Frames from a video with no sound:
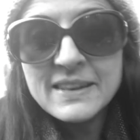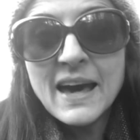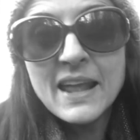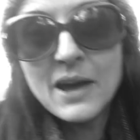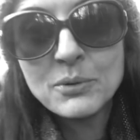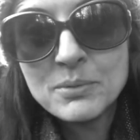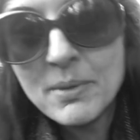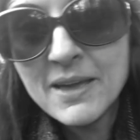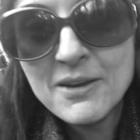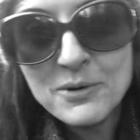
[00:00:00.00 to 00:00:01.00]
that out on
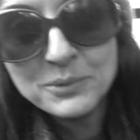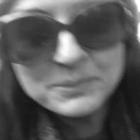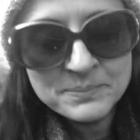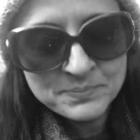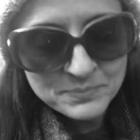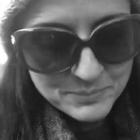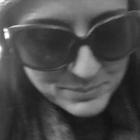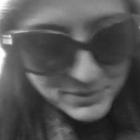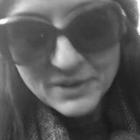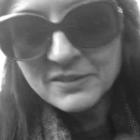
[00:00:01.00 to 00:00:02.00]
my own.
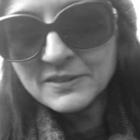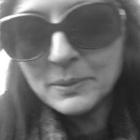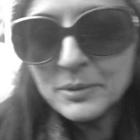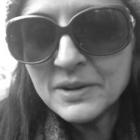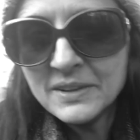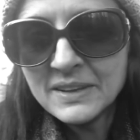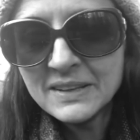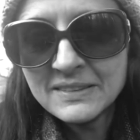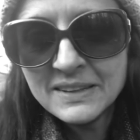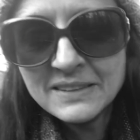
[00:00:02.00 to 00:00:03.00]
Pretty stubborn in
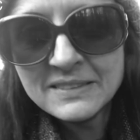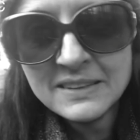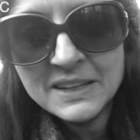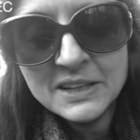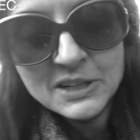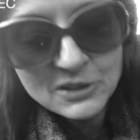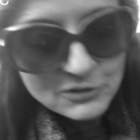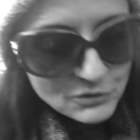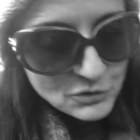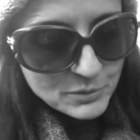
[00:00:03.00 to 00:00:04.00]
that sense.
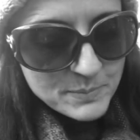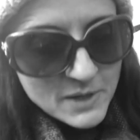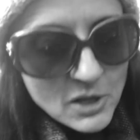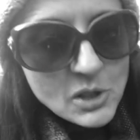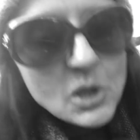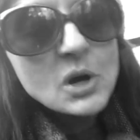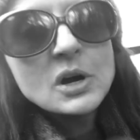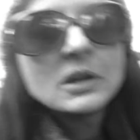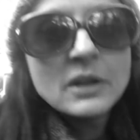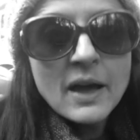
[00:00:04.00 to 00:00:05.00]
So it took me a
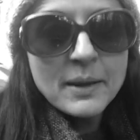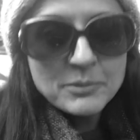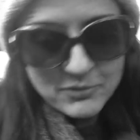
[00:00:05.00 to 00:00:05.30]
long time to